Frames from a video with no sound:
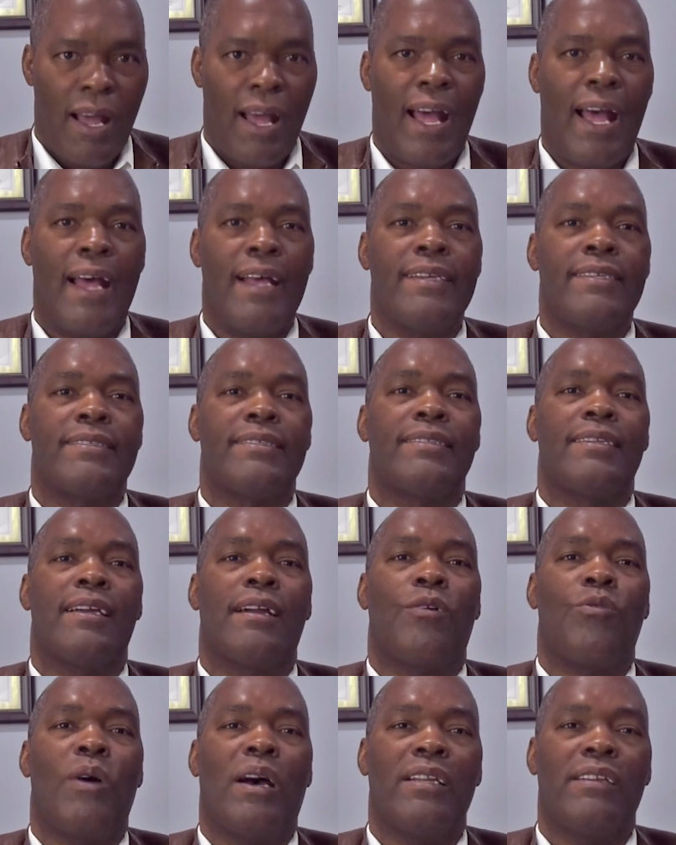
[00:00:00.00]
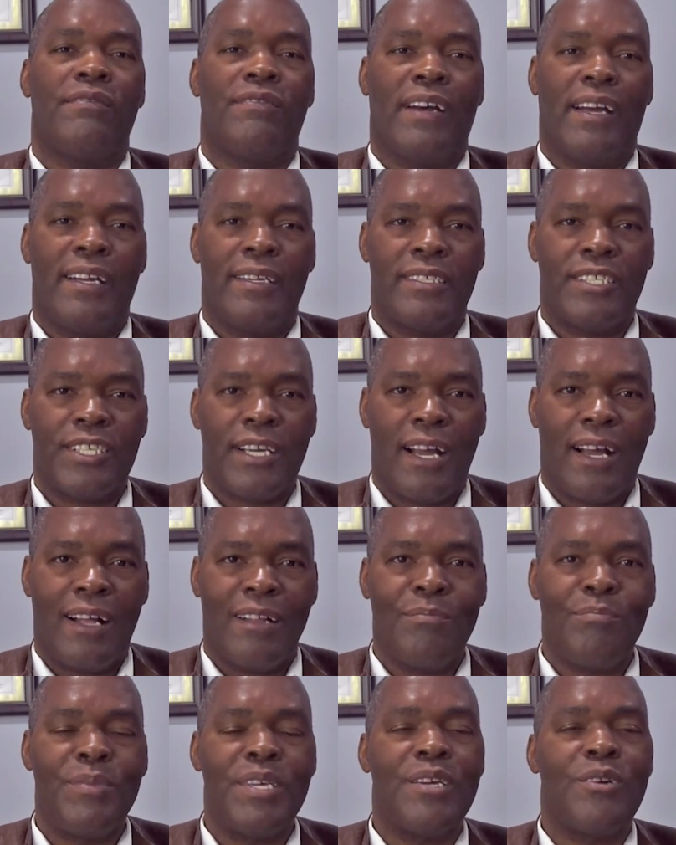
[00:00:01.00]
as their qualifying
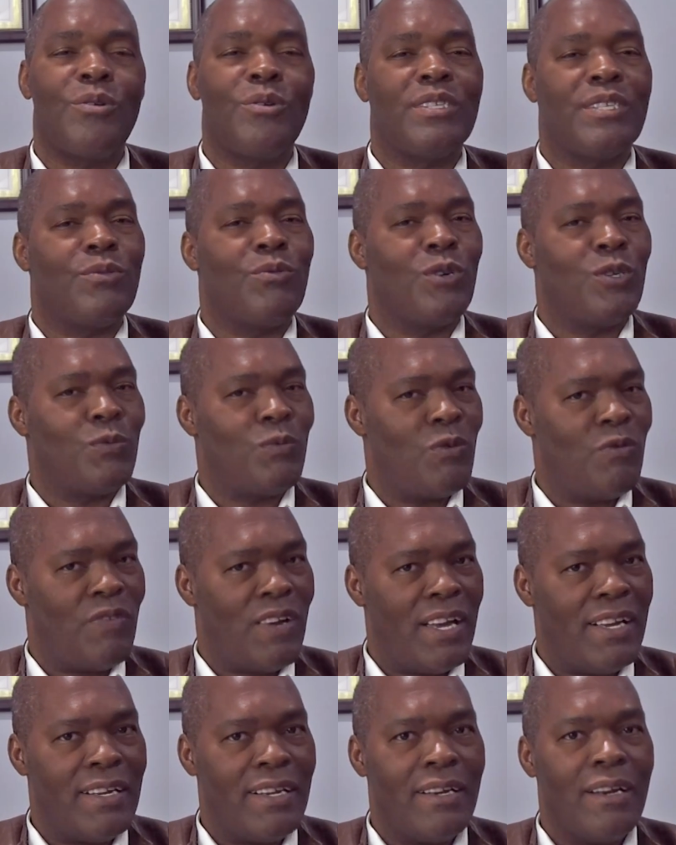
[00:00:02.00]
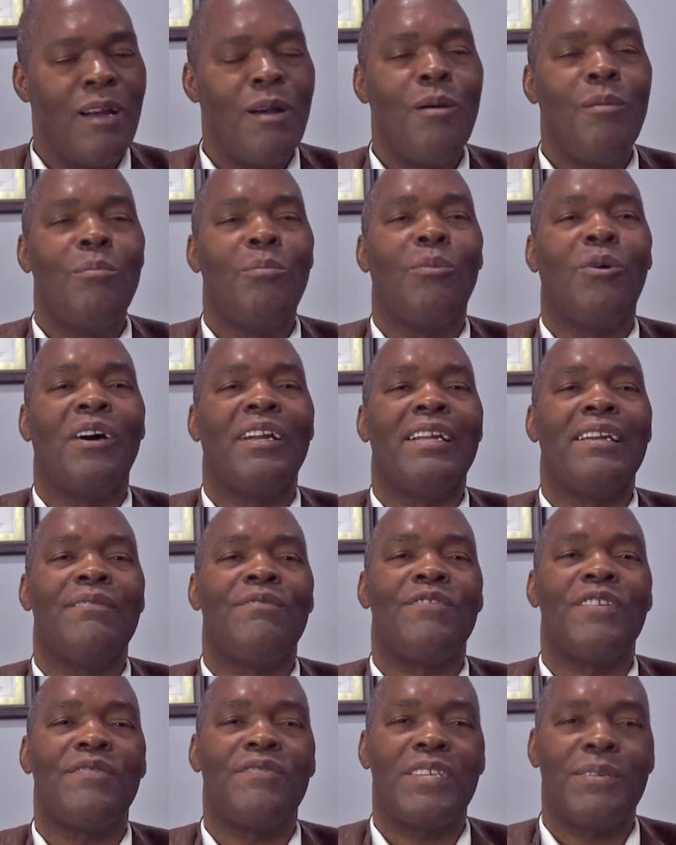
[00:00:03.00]
child because he was provided more than
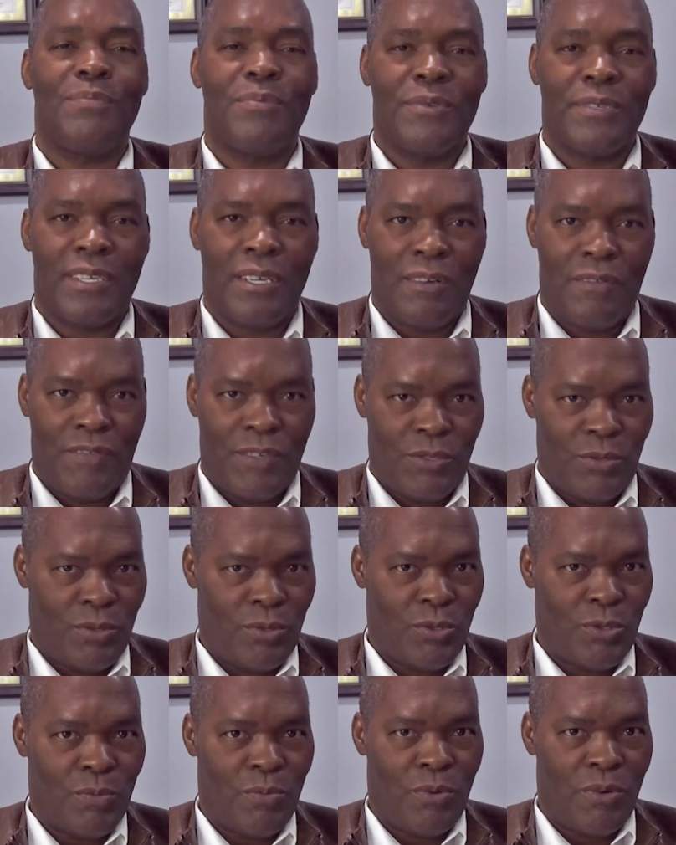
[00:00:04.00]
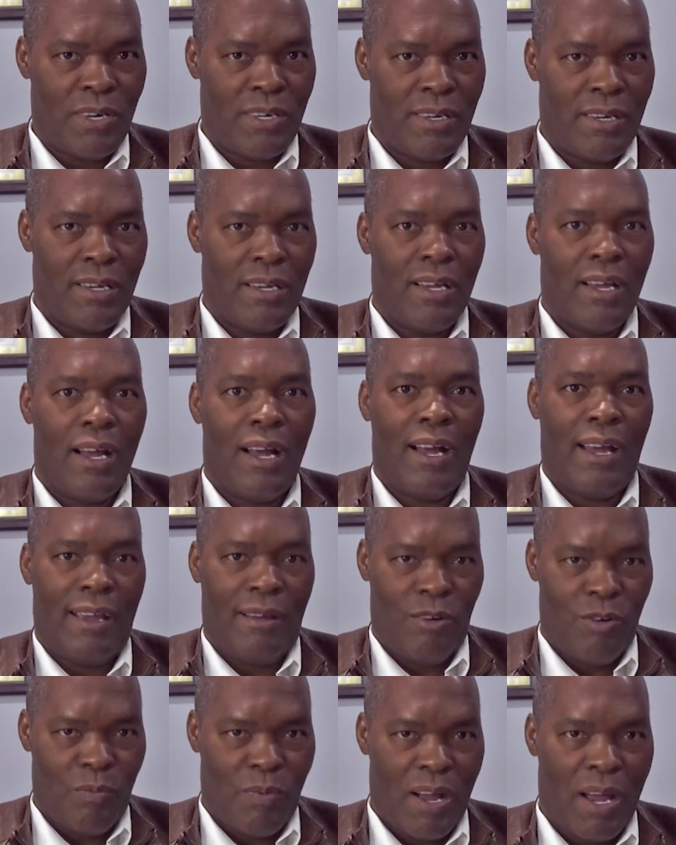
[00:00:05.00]
50% of his own support. I
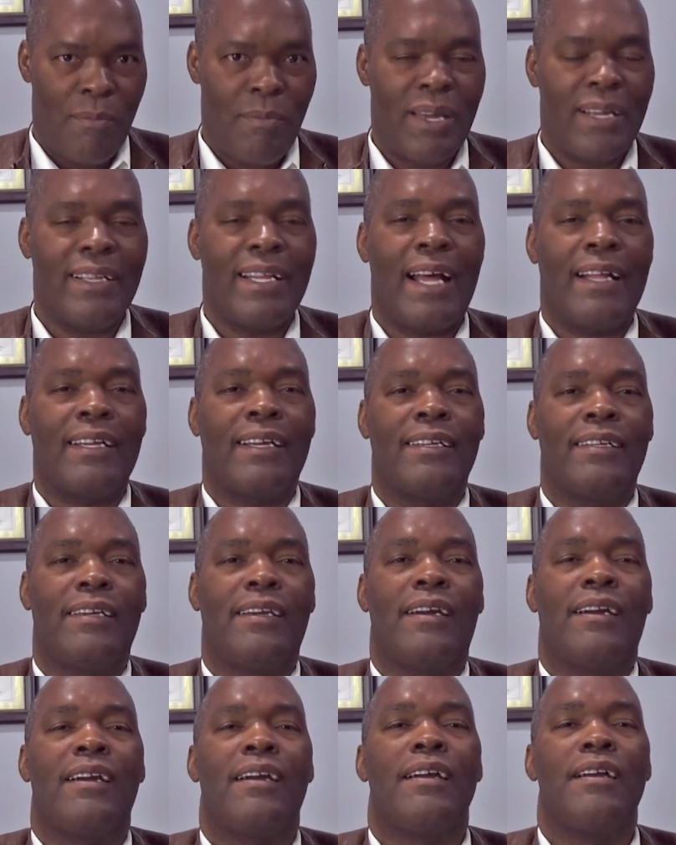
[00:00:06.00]
hope I make that clear.